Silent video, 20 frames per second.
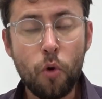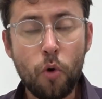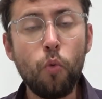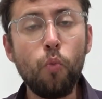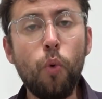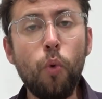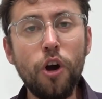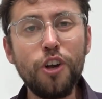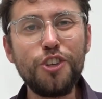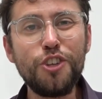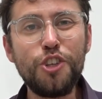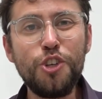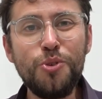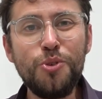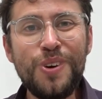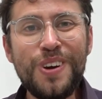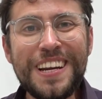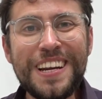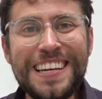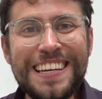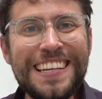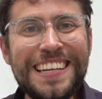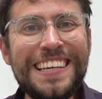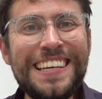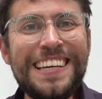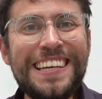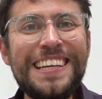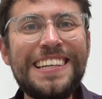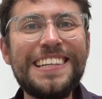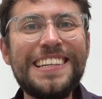What you
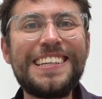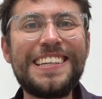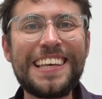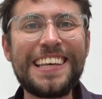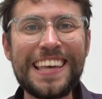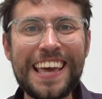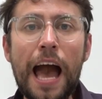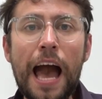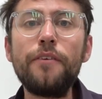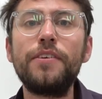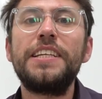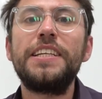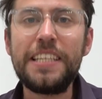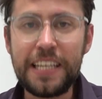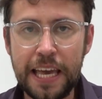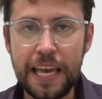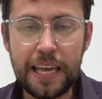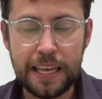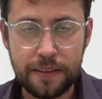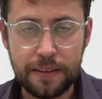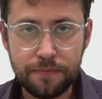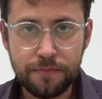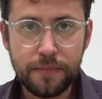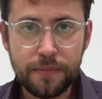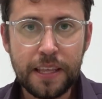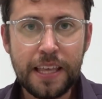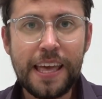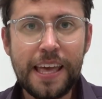need to guarantee